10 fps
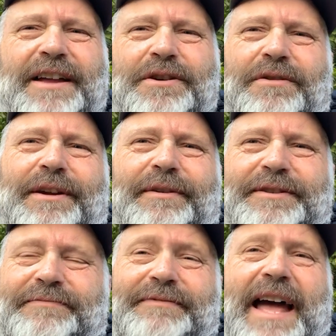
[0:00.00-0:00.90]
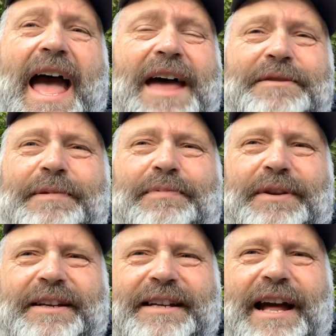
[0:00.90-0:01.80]
I know they were had to be
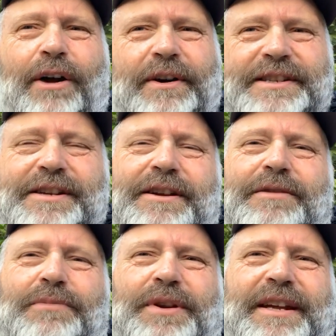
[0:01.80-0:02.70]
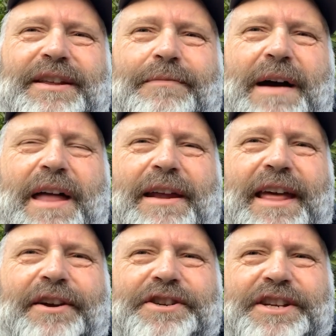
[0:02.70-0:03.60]
putting in calories, putting in the amount of
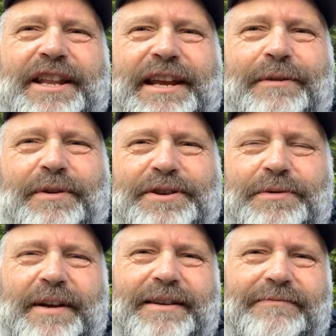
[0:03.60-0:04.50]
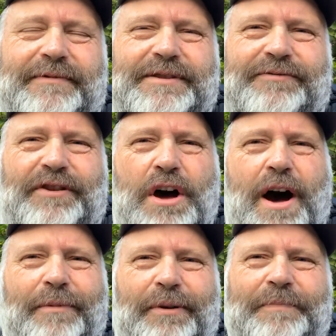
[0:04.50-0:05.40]
energy that they were doing was
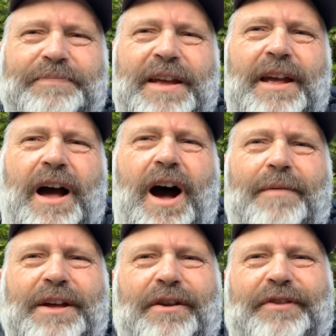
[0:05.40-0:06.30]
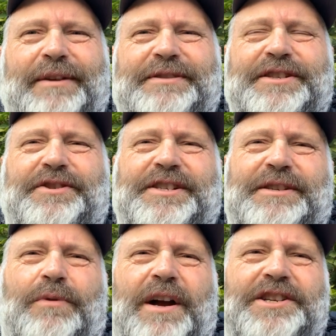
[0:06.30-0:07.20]
phenomenal. The other thing that was
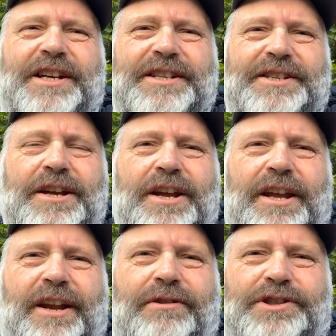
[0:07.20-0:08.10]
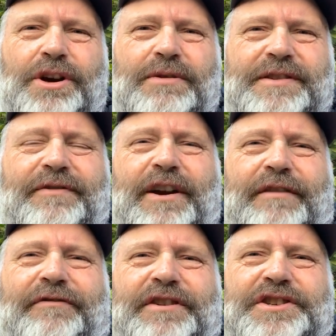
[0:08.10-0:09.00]
interesting watching is, you know, Joe is a very
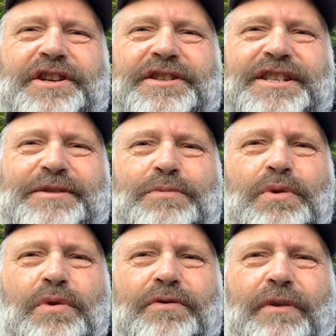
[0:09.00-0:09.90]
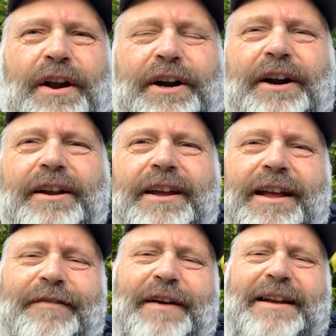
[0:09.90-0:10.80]
efficient, smooth runner.
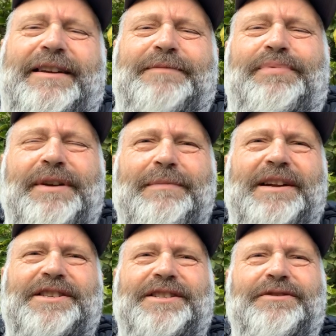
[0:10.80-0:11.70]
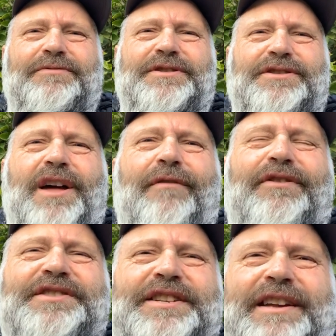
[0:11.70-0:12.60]
In fact, he pretty much, you
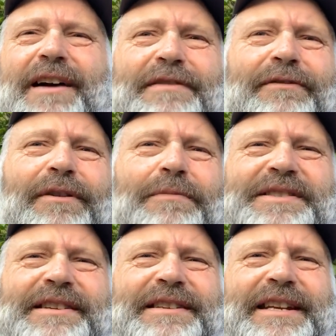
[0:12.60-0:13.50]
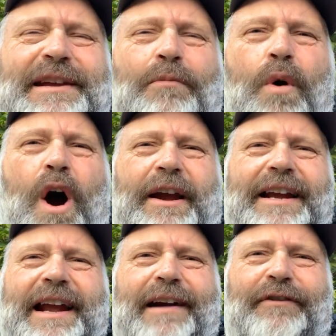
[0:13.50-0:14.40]
never see, I've never almost seen him
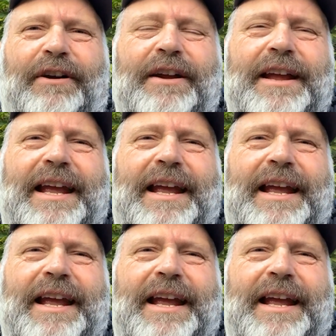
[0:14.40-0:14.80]
walking ever.